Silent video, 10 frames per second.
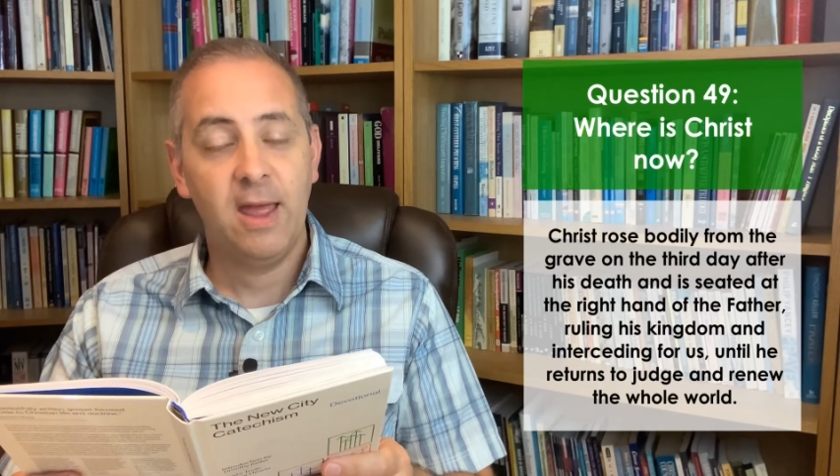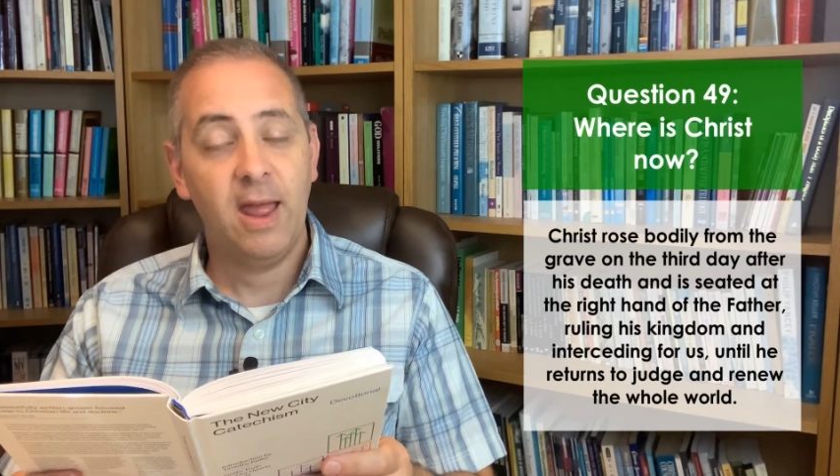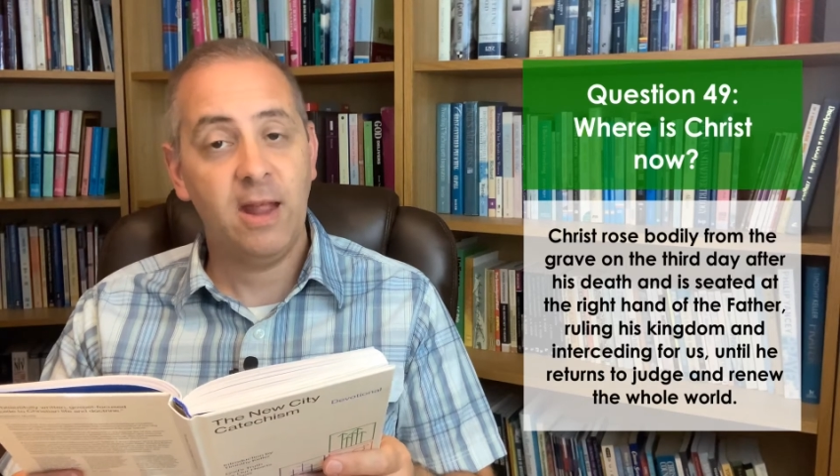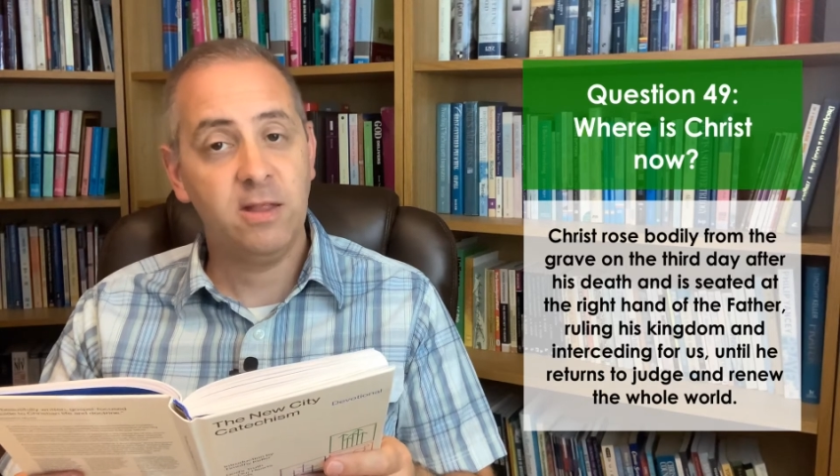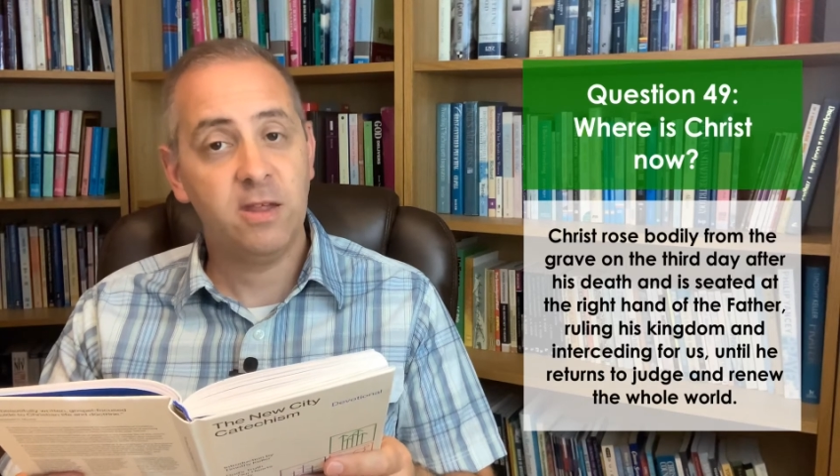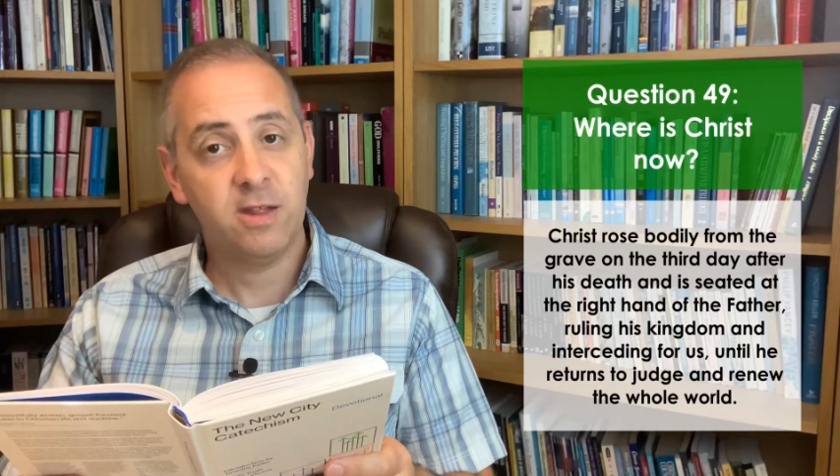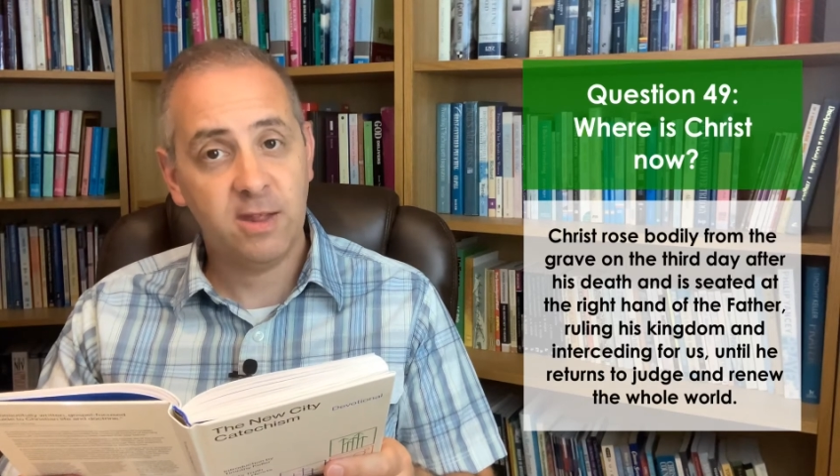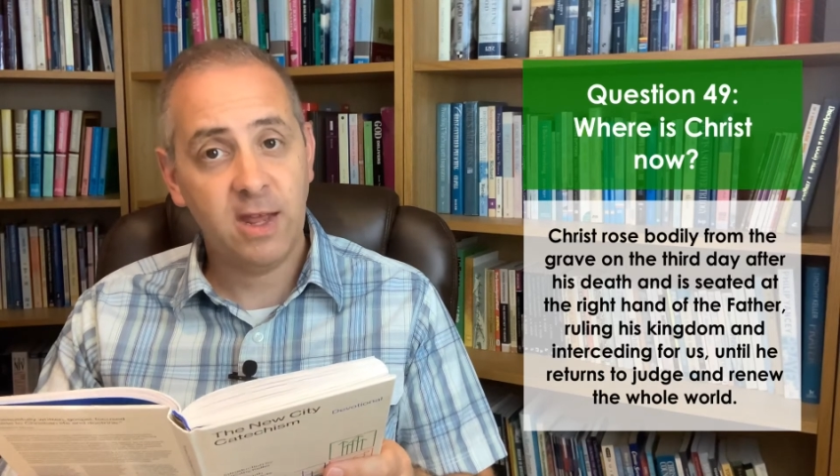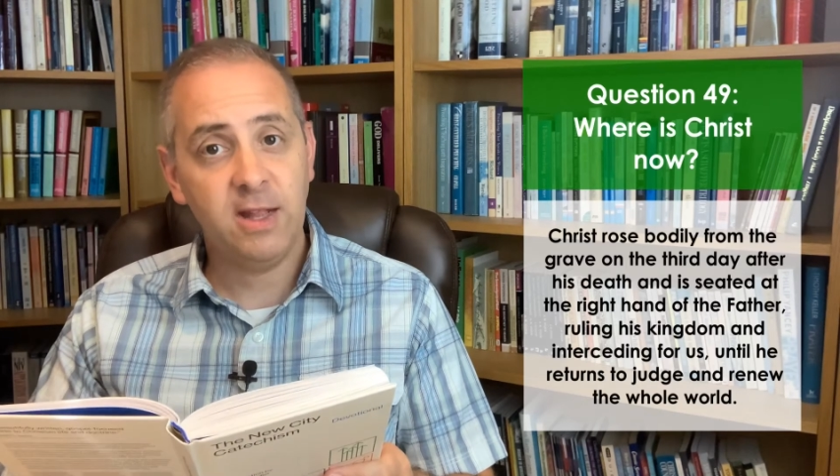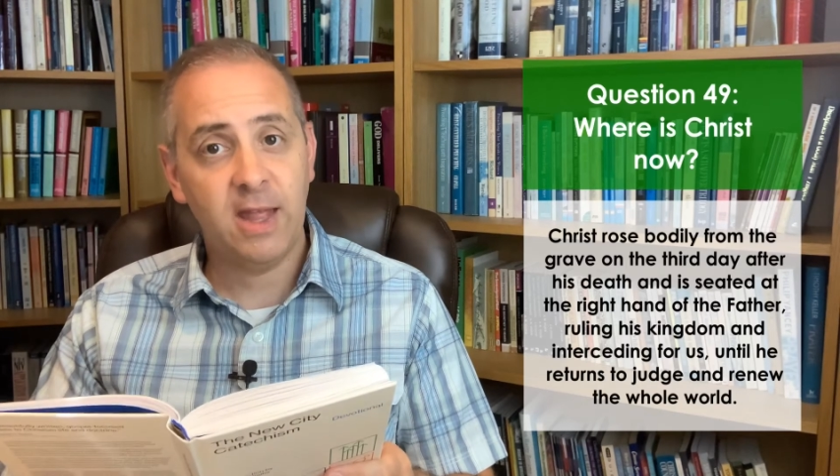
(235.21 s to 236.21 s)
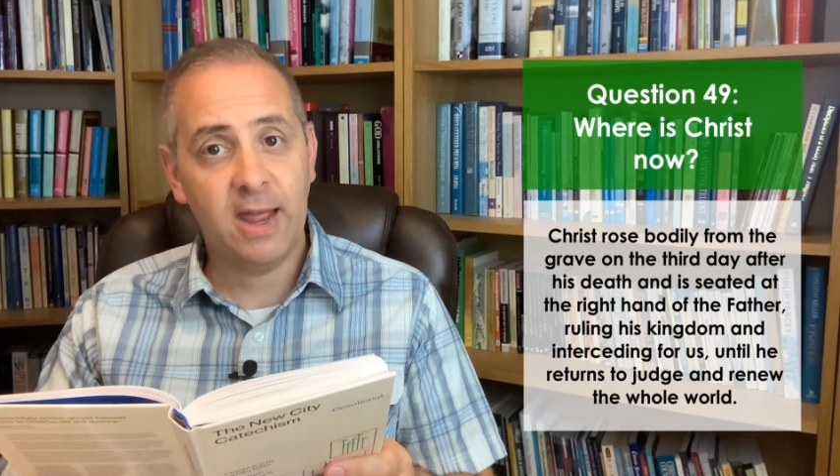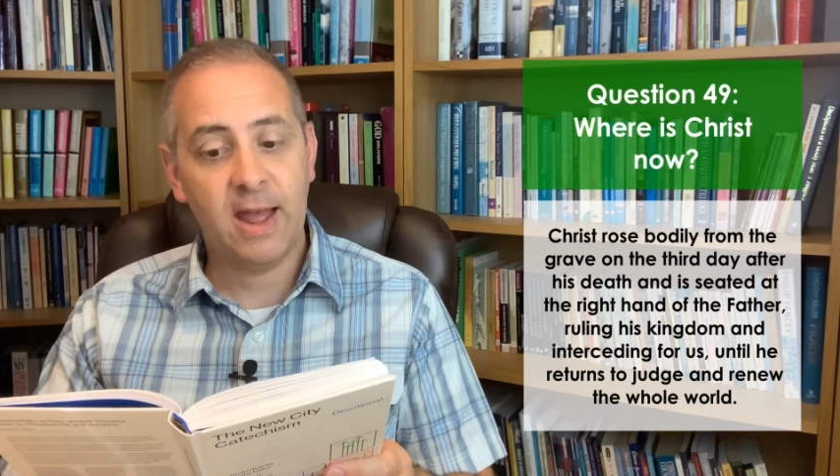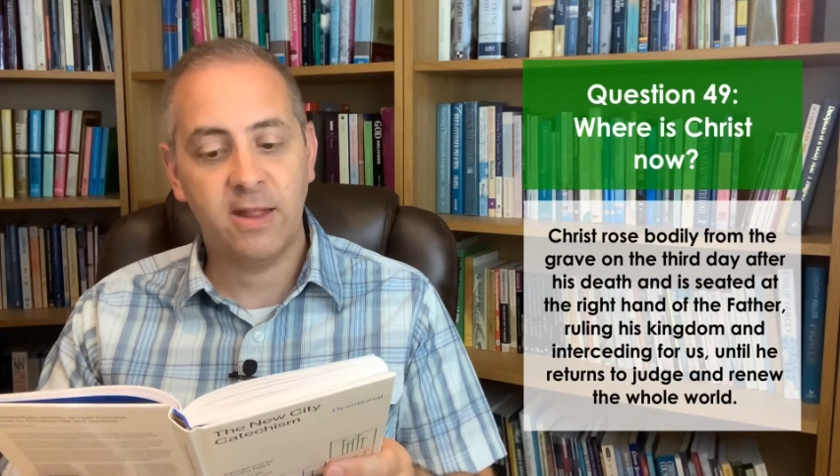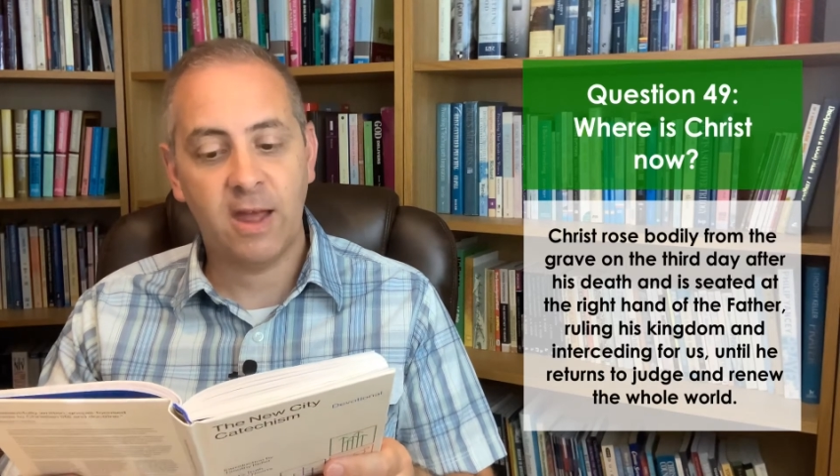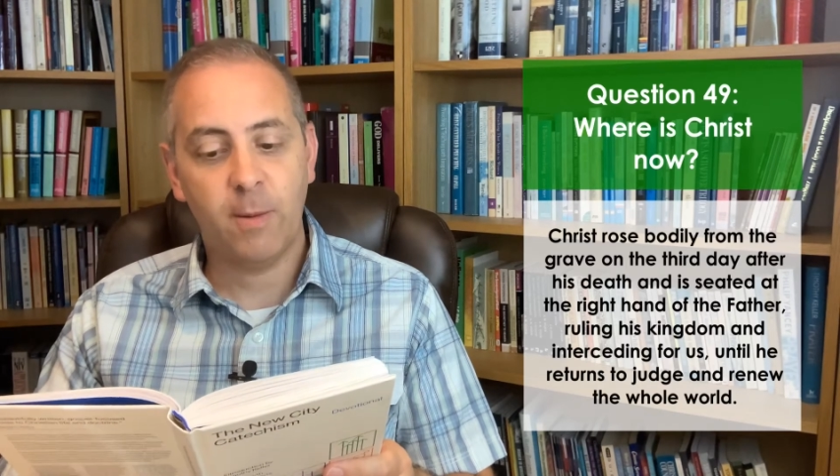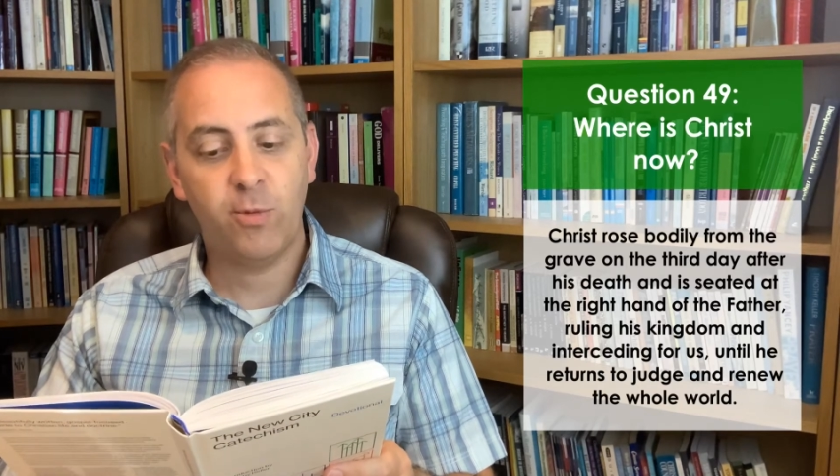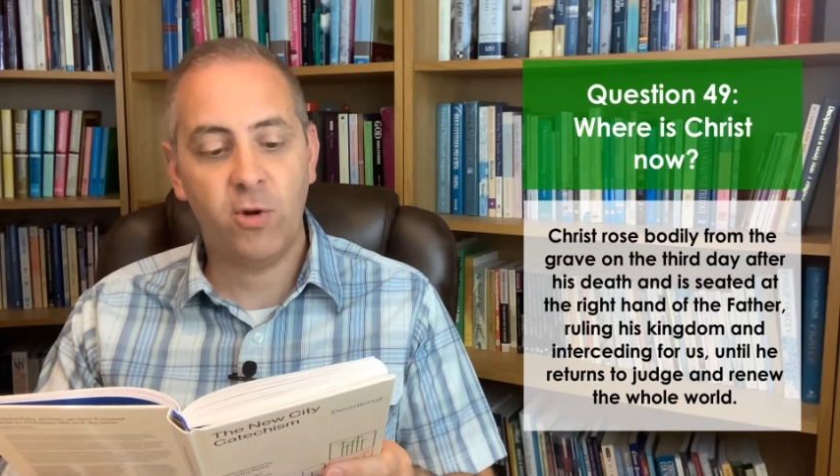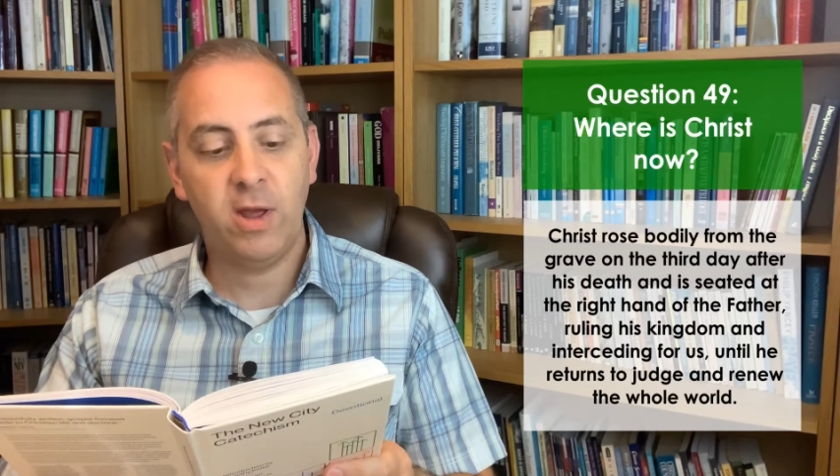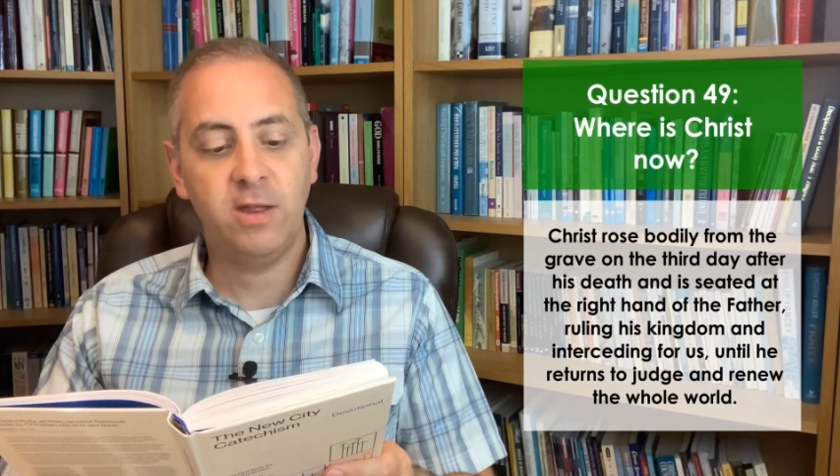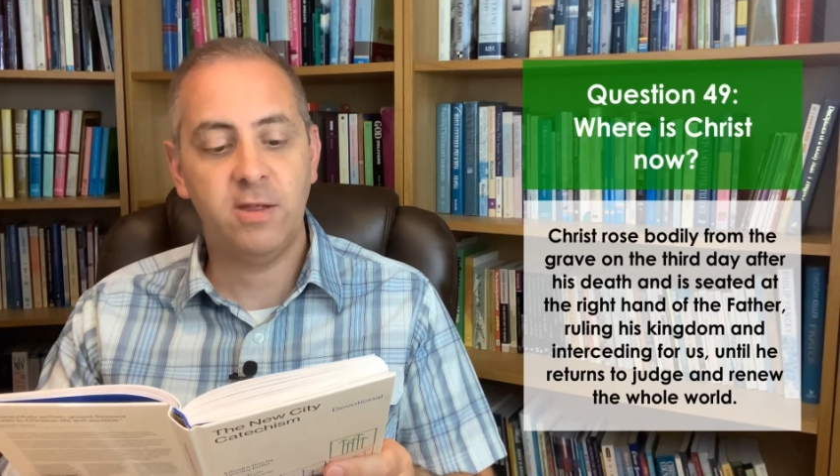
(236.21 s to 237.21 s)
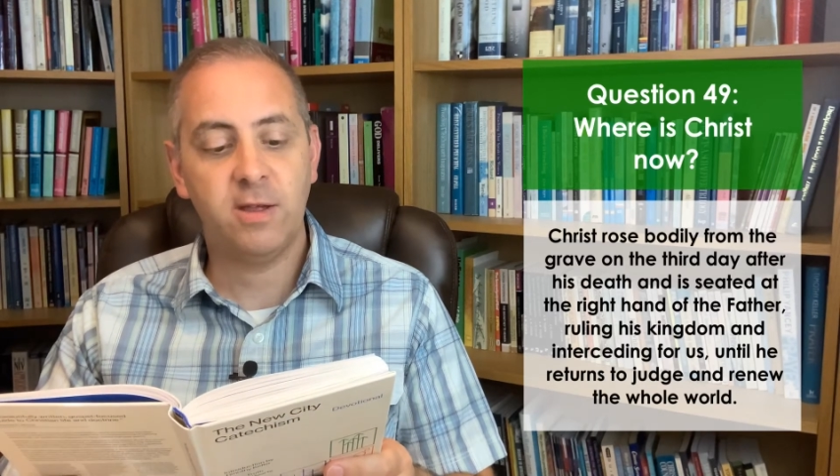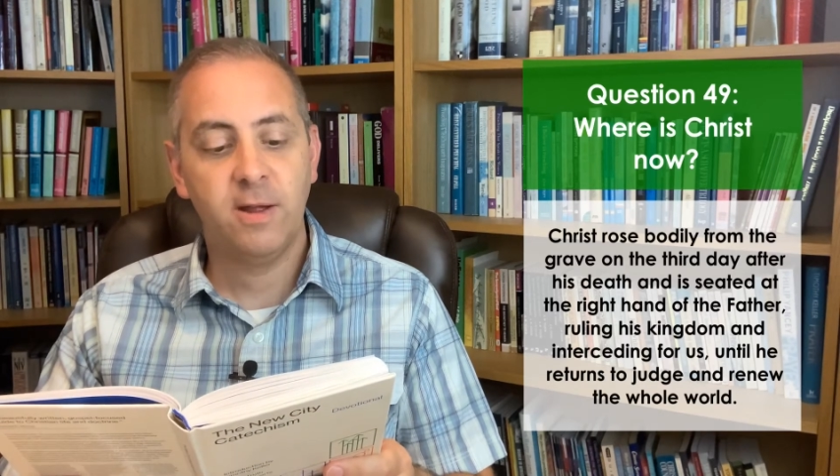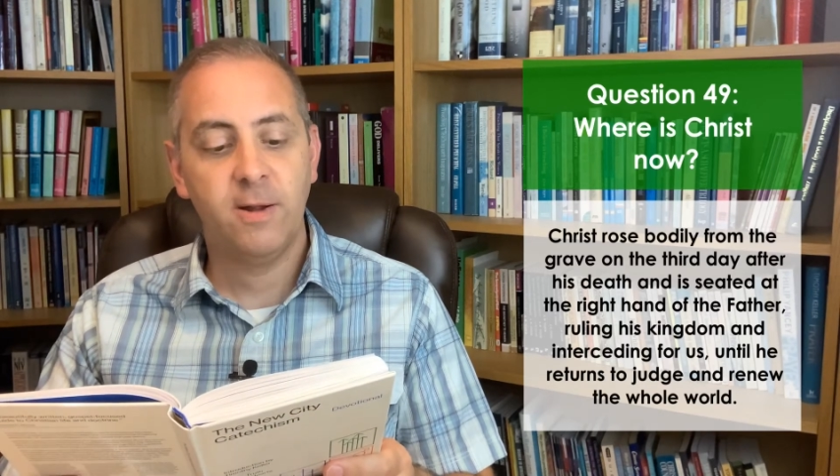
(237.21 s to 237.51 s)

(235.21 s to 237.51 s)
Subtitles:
interceding as our priest,